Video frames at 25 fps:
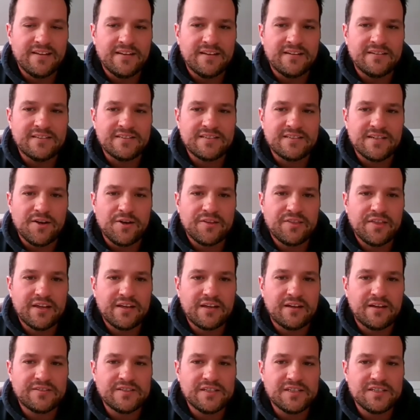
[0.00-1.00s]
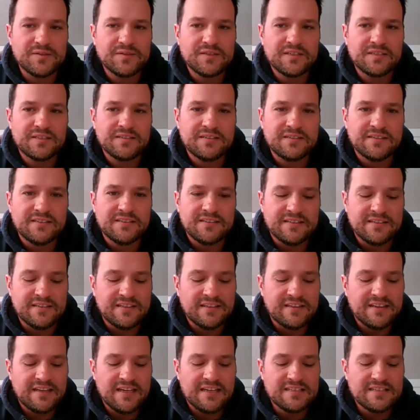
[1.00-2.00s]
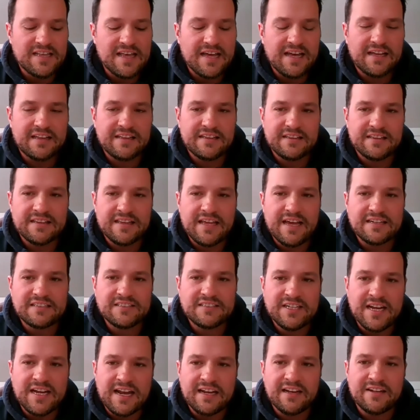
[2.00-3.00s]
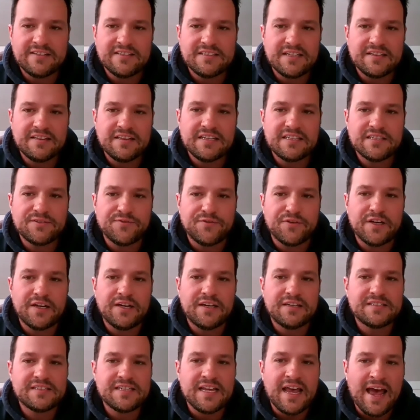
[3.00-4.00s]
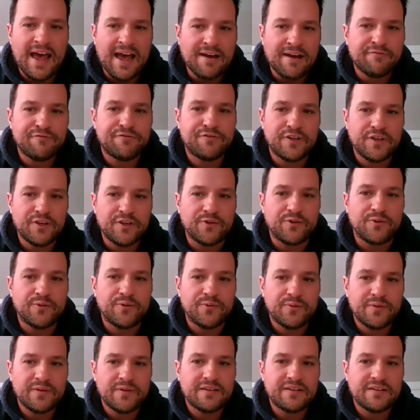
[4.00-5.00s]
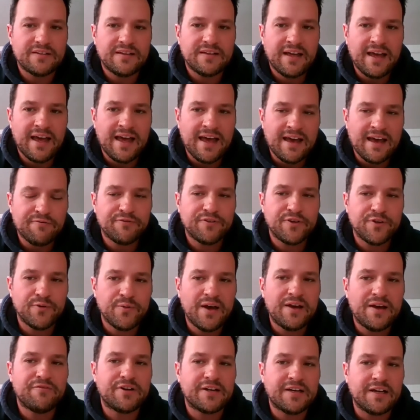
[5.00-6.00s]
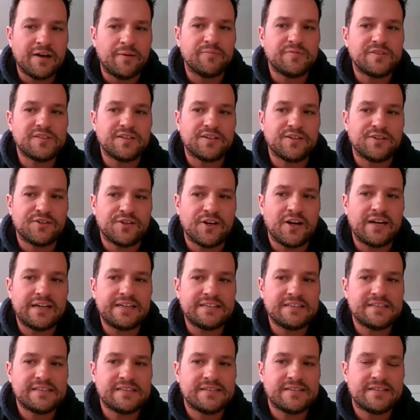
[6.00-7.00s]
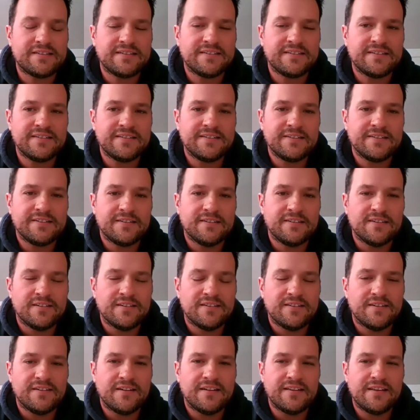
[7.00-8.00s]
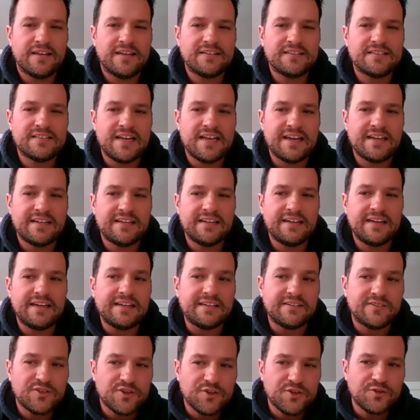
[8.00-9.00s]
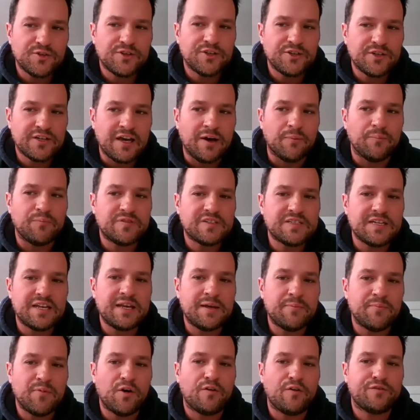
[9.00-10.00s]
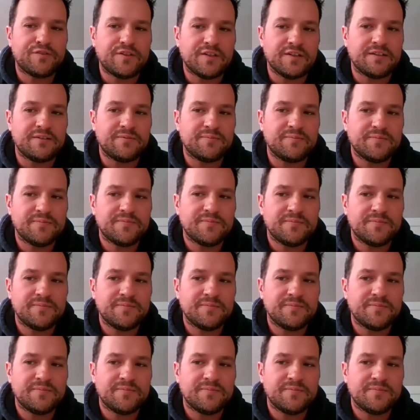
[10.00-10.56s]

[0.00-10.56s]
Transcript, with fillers: And so I think there's that challenge in this verse. Have you ever come to Christ? And then secondly, do you come to him often?